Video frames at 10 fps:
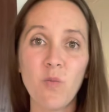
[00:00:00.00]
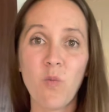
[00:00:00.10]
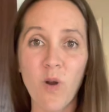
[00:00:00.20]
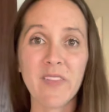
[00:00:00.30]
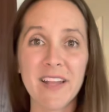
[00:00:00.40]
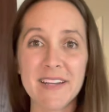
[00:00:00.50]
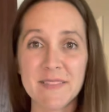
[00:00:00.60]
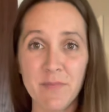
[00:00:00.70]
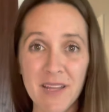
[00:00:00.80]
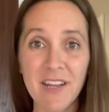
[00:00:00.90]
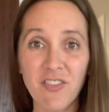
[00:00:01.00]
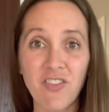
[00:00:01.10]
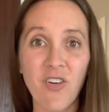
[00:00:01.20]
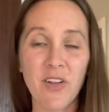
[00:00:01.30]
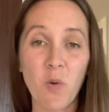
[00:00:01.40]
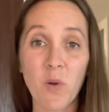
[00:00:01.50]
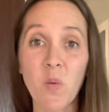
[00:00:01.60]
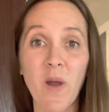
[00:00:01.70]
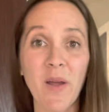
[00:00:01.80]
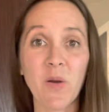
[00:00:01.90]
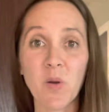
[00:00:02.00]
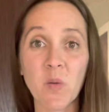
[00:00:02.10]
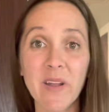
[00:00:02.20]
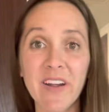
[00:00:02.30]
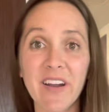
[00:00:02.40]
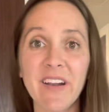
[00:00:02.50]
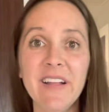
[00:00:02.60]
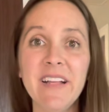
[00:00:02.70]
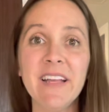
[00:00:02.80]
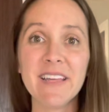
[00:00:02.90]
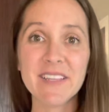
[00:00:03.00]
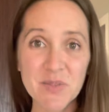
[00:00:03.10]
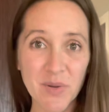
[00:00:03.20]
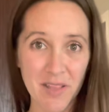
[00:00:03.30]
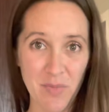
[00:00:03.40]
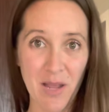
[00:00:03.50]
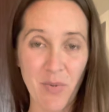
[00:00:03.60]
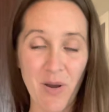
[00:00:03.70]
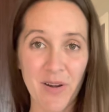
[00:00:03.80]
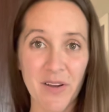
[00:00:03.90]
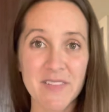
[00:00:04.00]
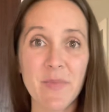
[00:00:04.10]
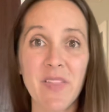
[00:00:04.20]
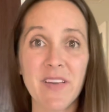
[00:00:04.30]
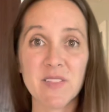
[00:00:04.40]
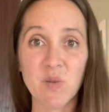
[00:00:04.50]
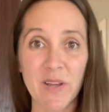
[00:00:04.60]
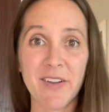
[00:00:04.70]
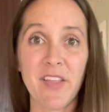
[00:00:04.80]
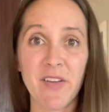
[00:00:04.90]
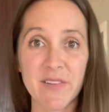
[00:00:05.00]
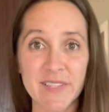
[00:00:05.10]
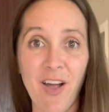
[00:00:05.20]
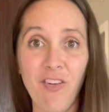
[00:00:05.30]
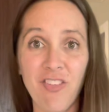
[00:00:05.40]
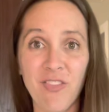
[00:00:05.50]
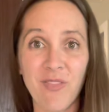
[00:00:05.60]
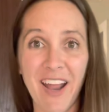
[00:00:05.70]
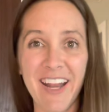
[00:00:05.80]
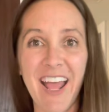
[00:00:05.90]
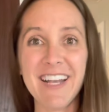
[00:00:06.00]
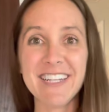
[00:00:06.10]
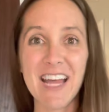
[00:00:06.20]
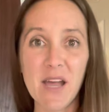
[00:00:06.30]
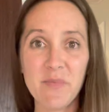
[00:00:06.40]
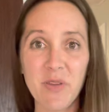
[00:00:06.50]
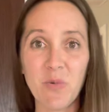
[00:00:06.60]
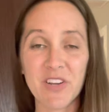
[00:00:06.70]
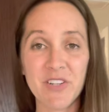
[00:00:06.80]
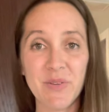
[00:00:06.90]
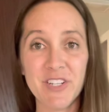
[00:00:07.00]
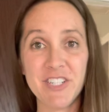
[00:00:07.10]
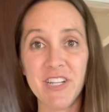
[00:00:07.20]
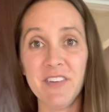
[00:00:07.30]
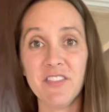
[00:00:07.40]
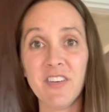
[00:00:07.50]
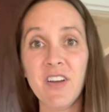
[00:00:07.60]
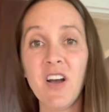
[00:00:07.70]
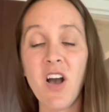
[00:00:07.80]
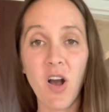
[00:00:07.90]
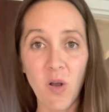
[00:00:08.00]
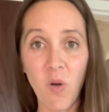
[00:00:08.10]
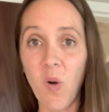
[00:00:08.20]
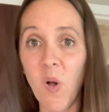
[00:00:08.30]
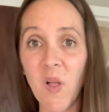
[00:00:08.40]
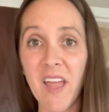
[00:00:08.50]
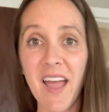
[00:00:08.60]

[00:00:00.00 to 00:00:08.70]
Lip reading: work that is meaningful and a worthwhile career, is really being a part of something that's greater than yourself, right? Anytime you work to achieve a goal